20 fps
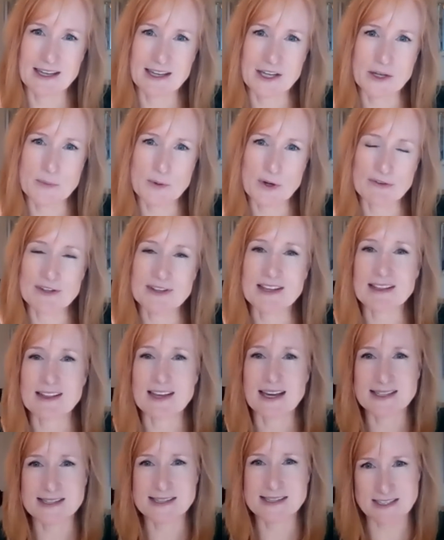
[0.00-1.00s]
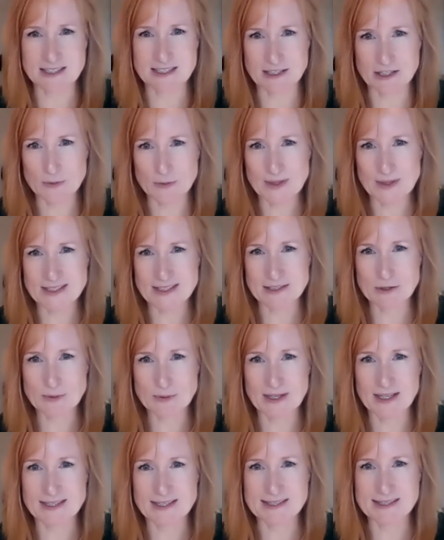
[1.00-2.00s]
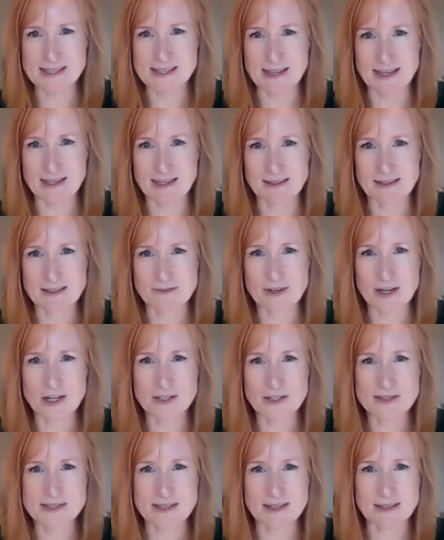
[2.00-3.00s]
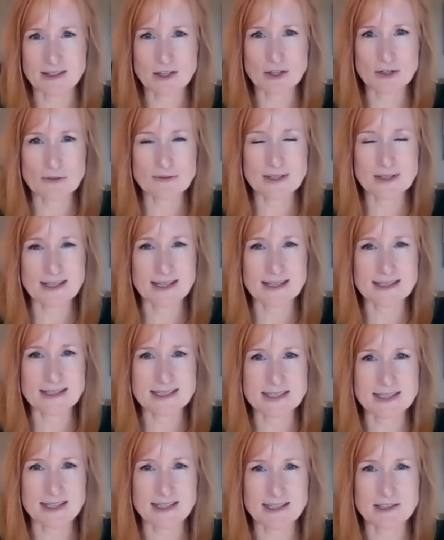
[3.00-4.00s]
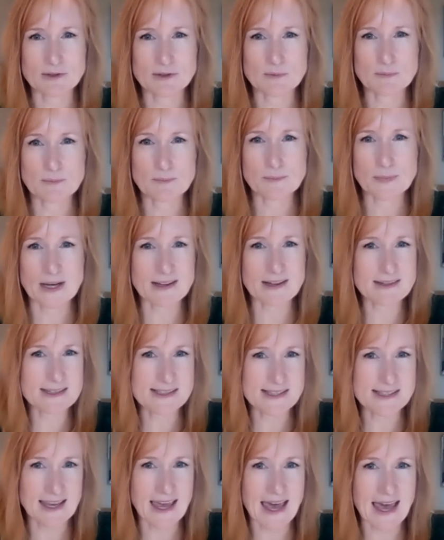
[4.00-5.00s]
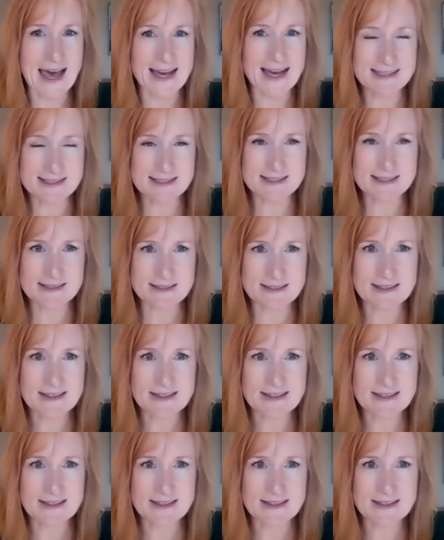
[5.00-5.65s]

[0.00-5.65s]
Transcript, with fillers: Um, over the last year, we did create a slate of arts and COVID 19 policy asks.